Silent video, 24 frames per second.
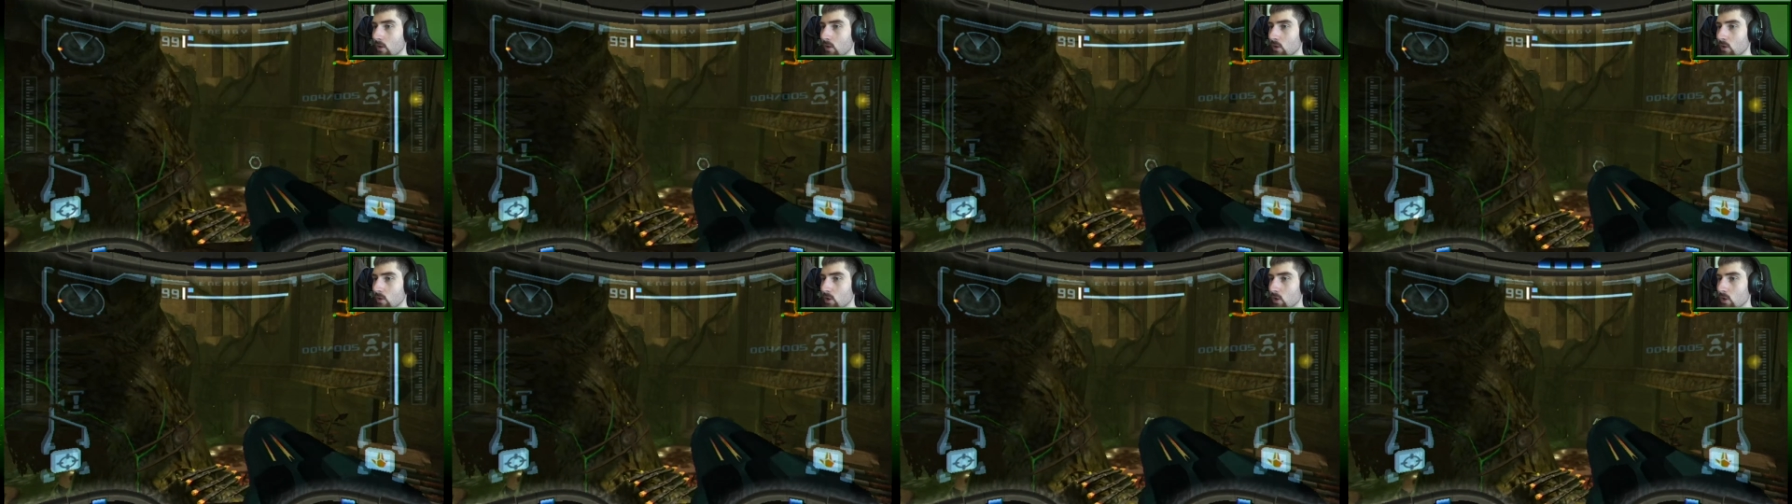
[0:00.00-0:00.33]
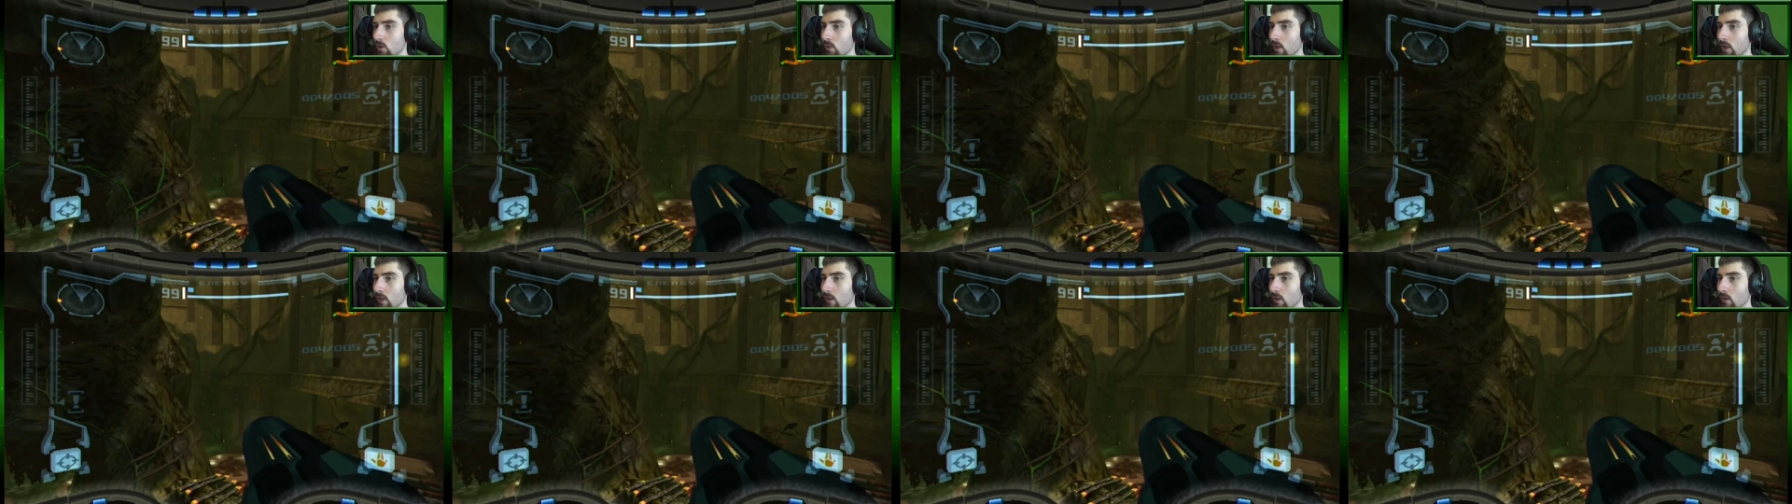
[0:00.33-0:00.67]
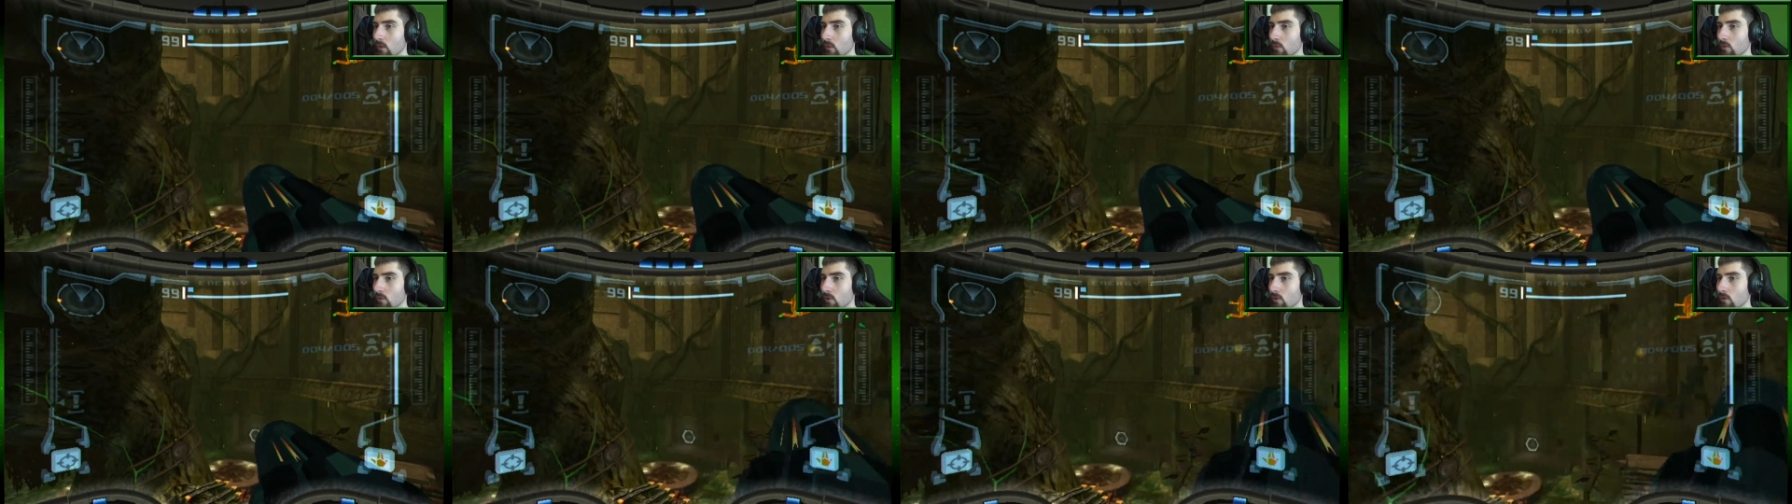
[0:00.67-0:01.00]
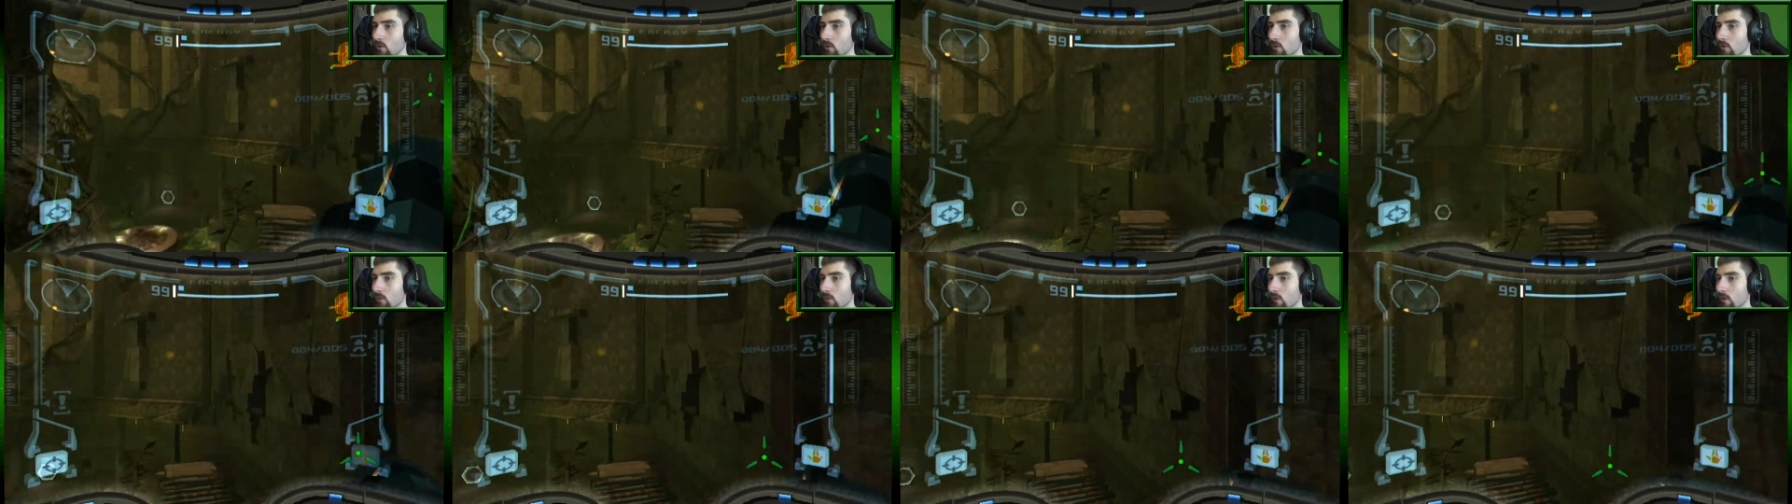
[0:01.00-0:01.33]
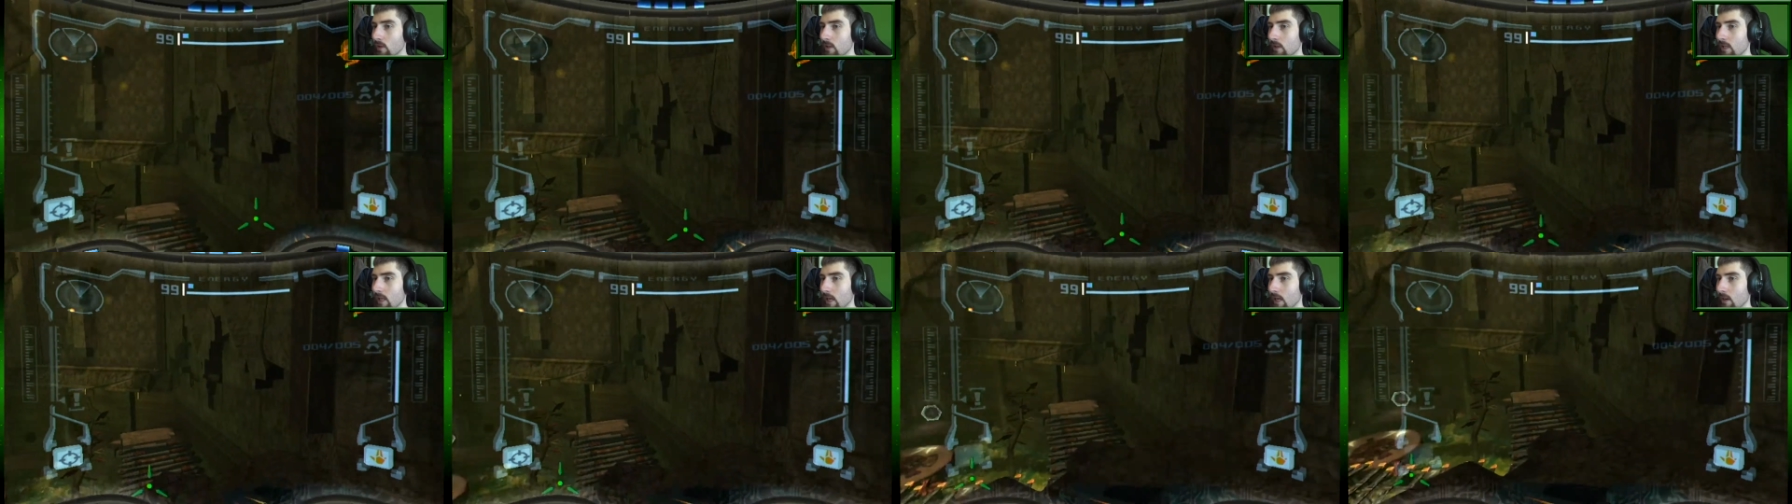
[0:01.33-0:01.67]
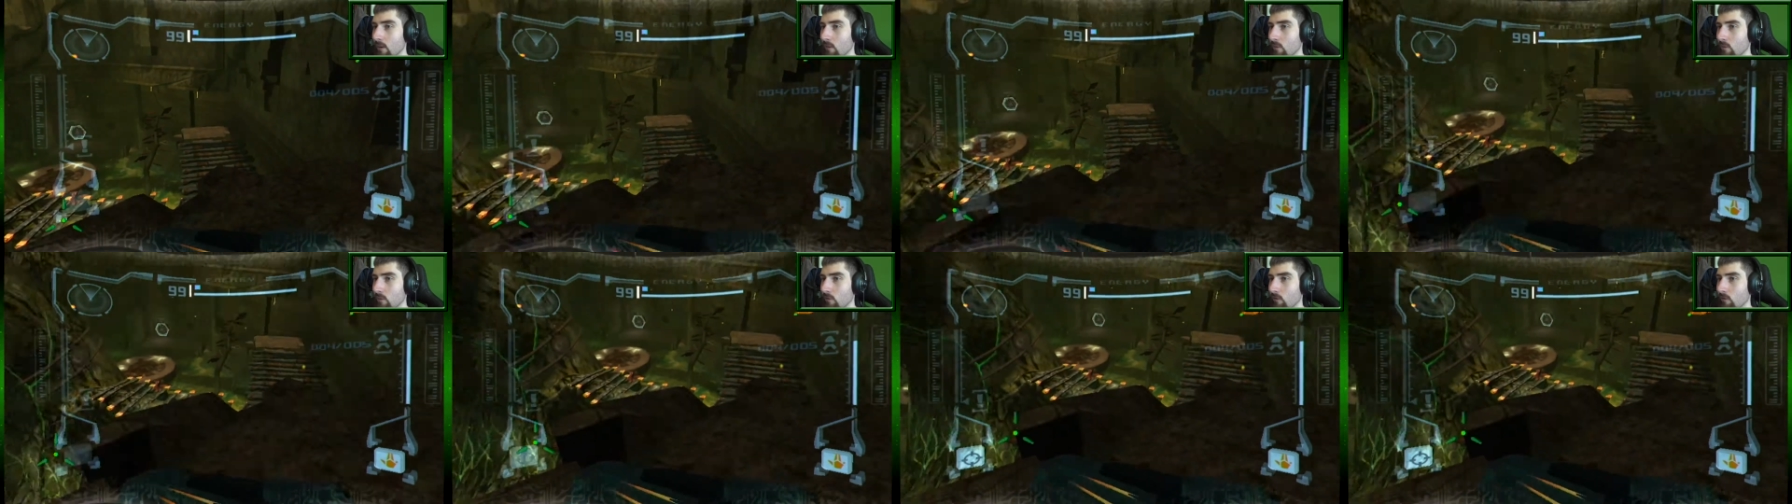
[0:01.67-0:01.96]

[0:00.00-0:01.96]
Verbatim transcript: Should I go to the door down